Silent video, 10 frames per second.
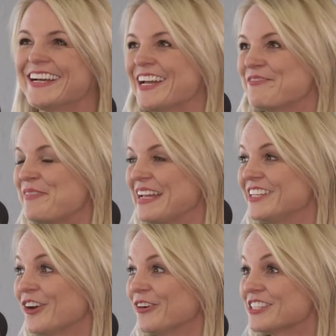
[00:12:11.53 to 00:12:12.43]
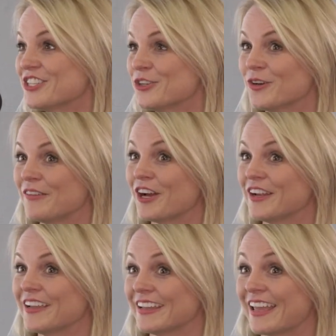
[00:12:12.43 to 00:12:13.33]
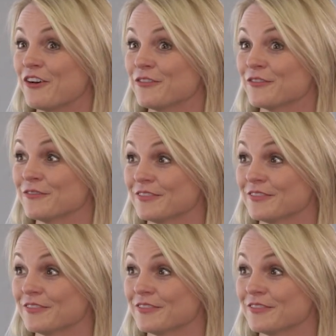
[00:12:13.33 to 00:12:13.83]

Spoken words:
But knowing too, I've got to account